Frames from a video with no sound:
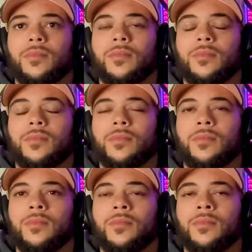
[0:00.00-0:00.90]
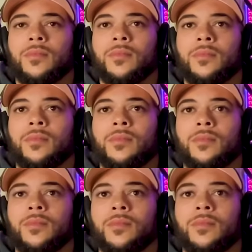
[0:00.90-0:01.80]

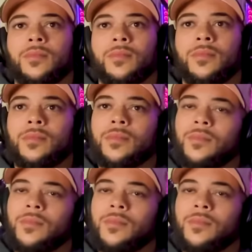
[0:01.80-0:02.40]
(not speaking)